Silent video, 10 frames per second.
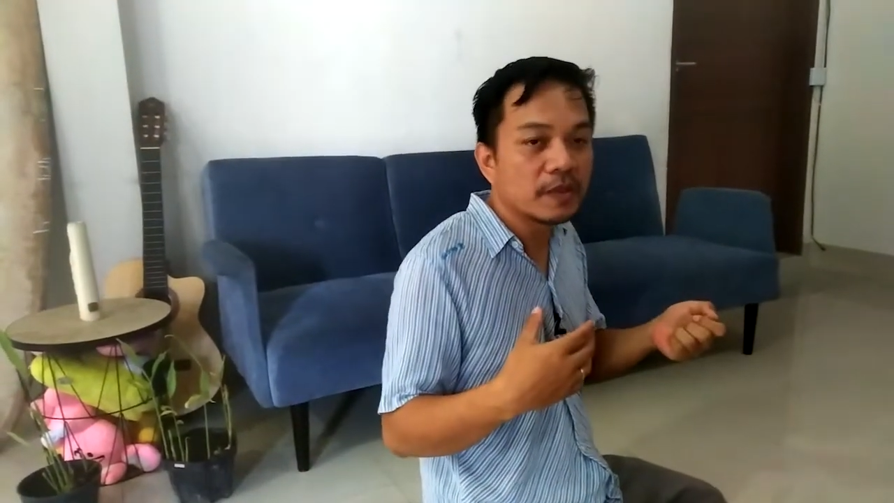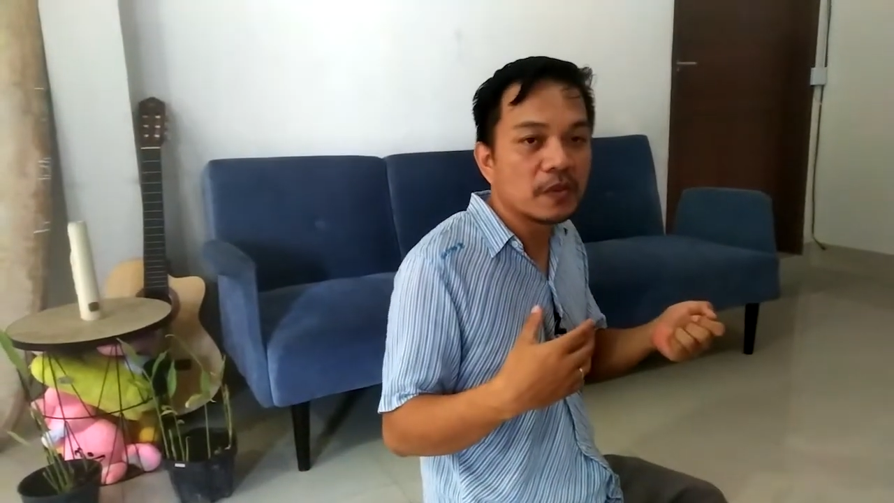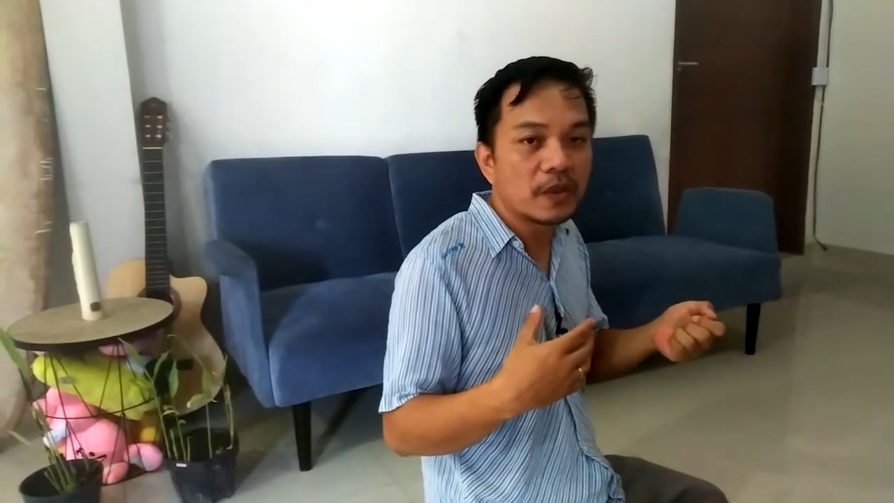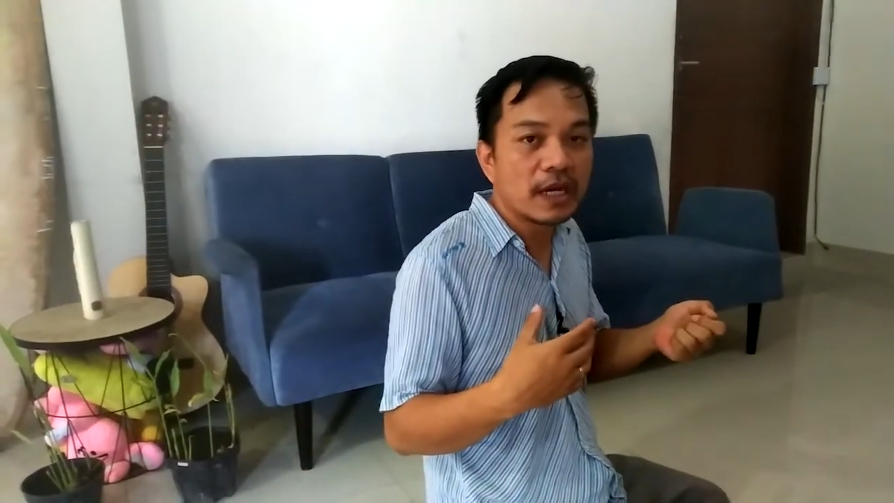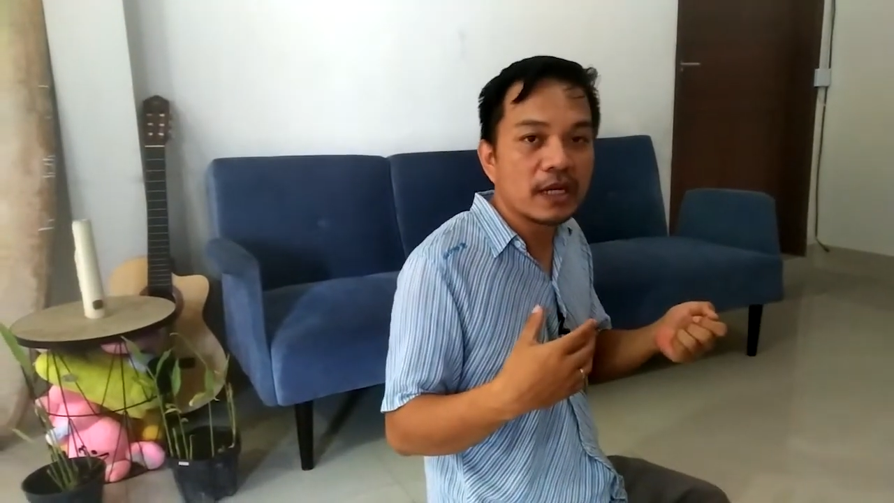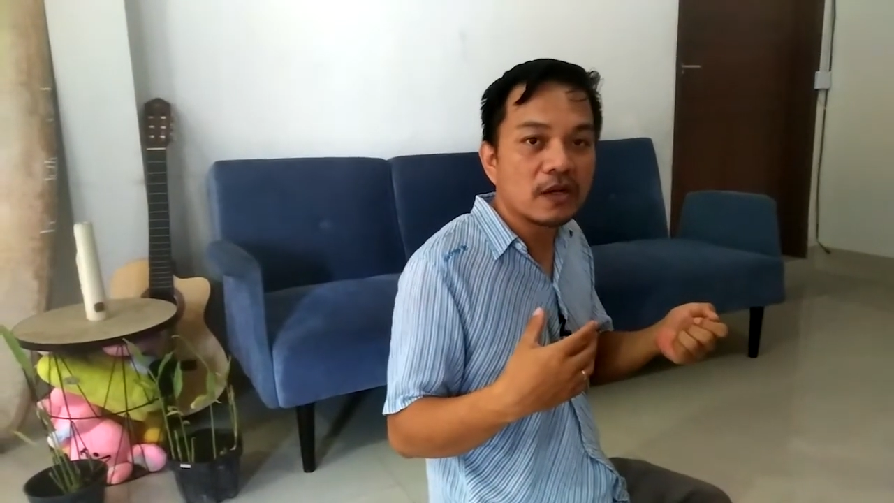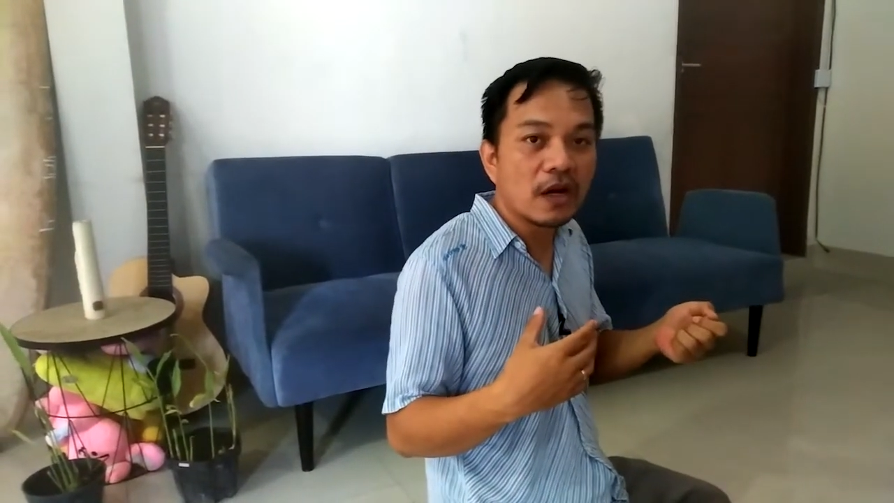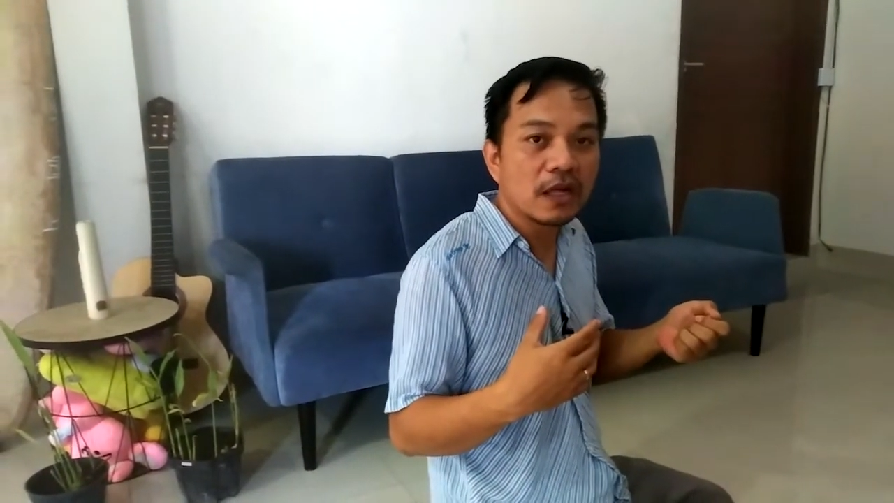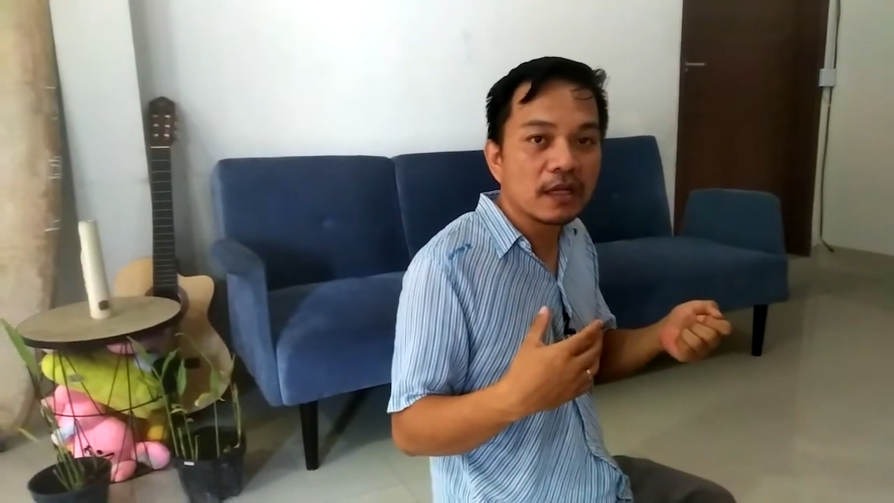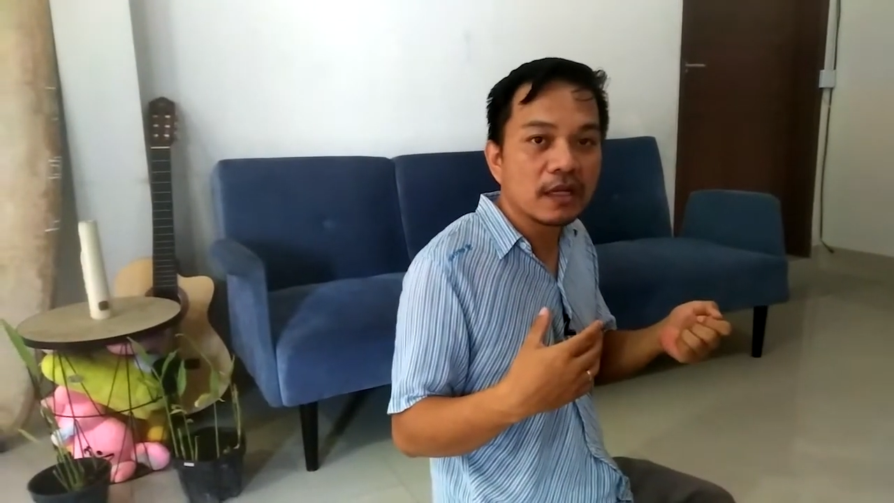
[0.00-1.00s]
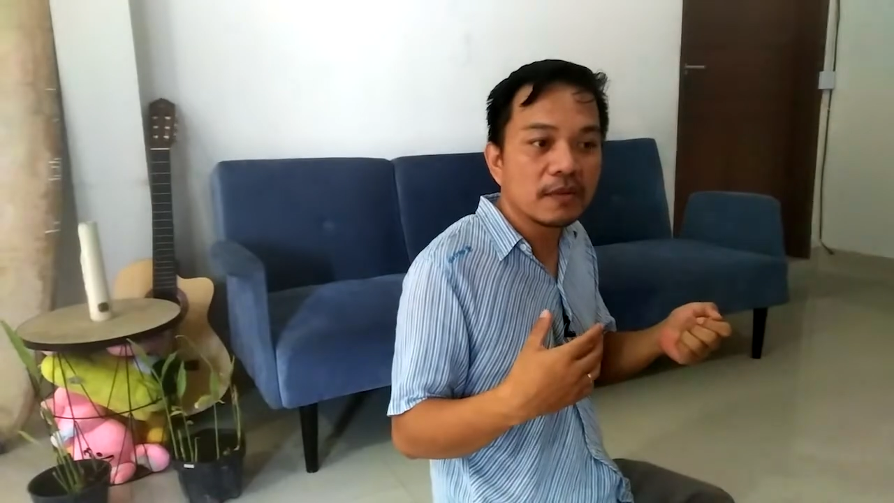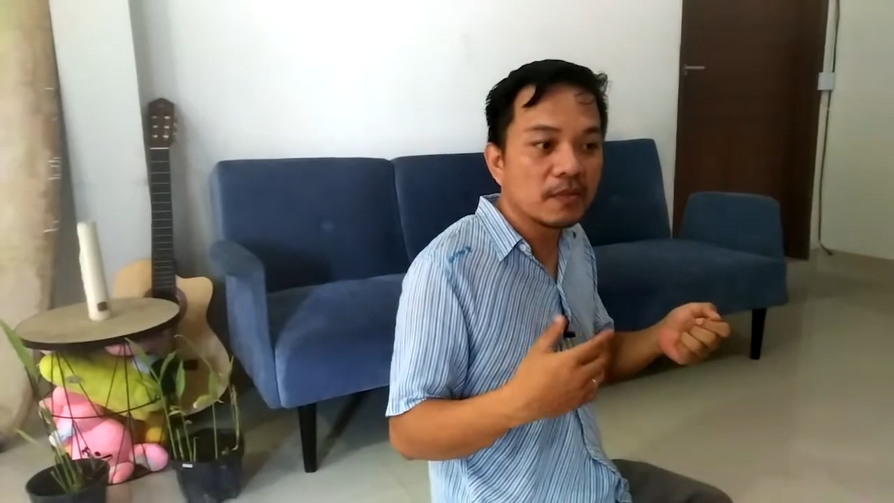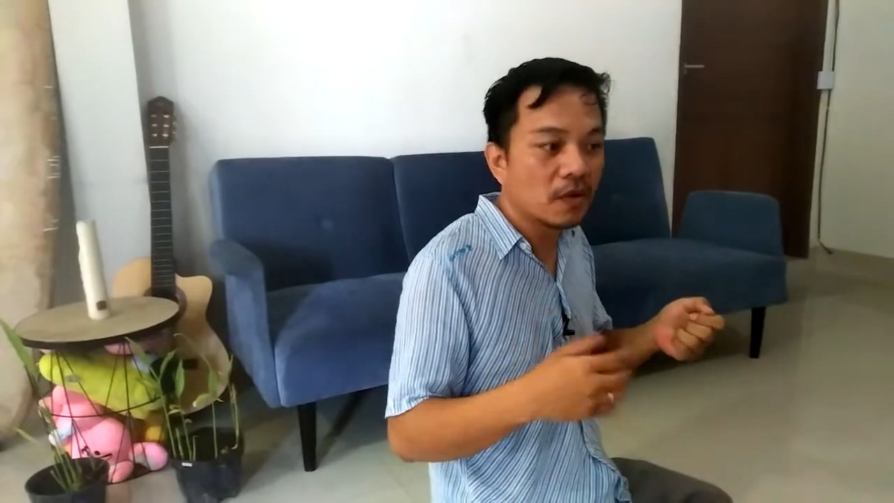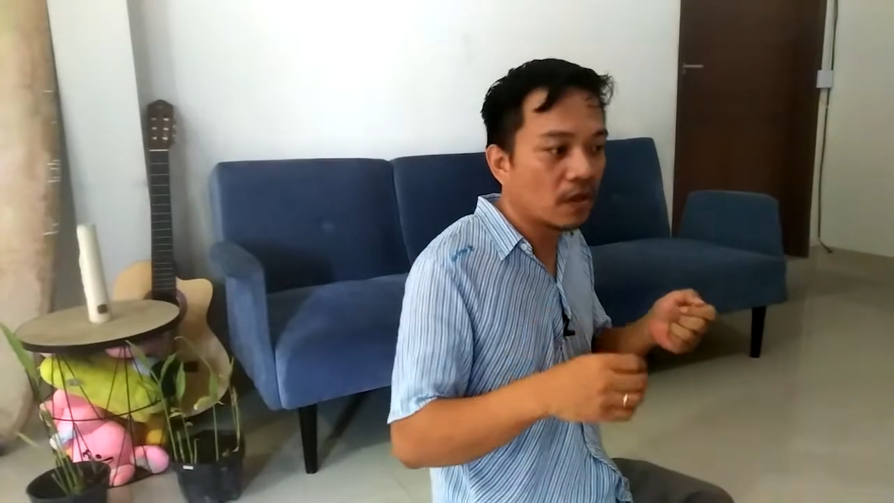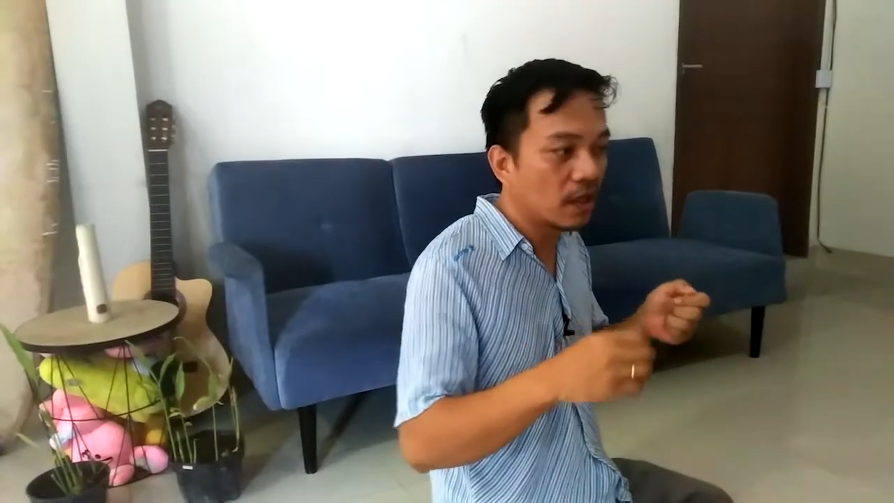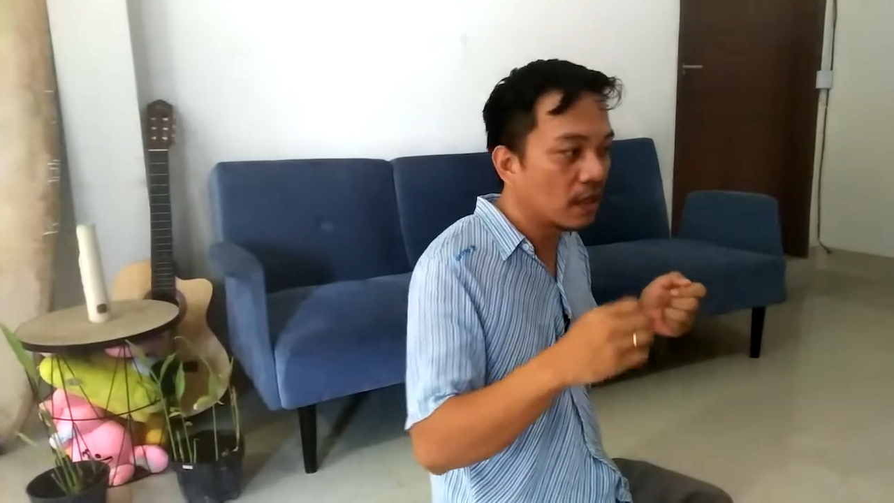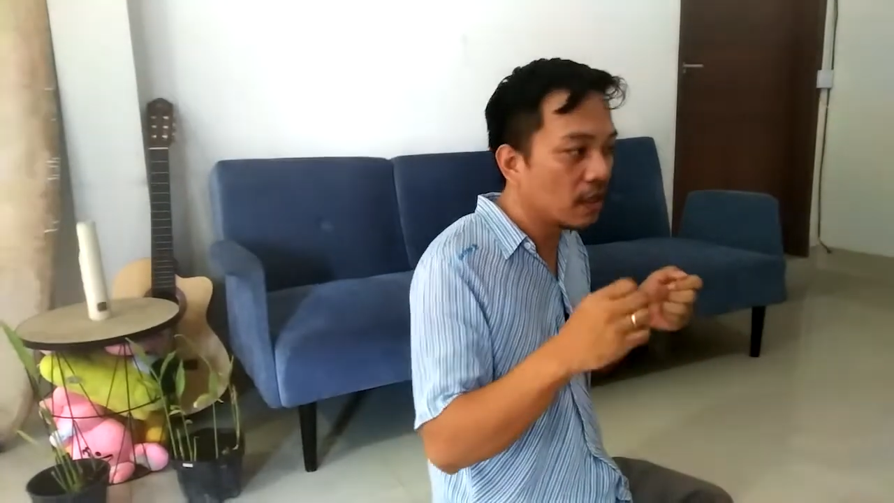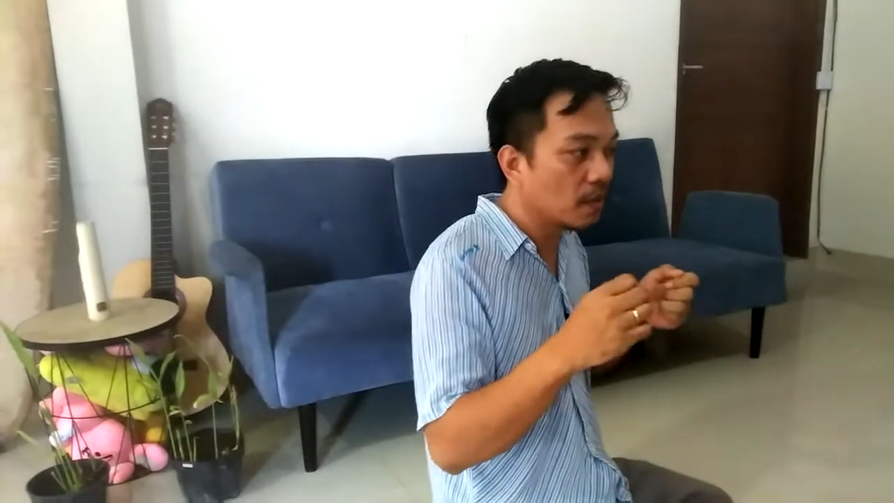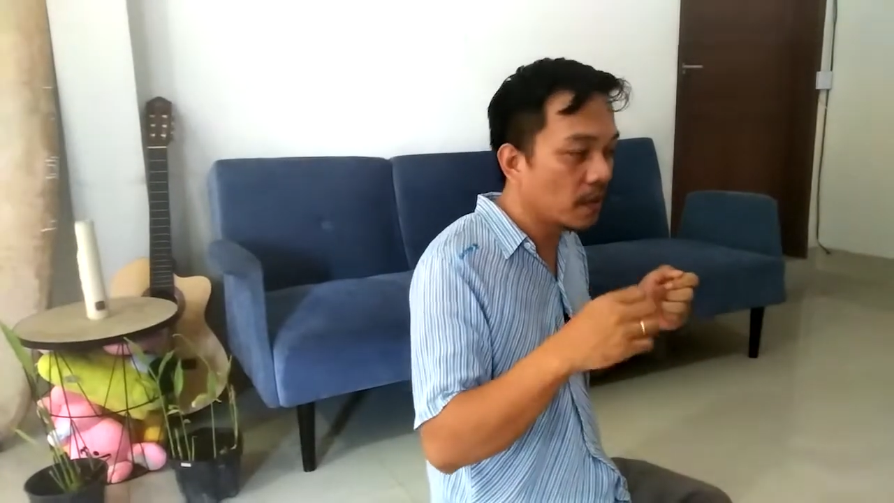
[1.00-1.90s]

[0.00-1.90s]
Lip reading: me when I call him or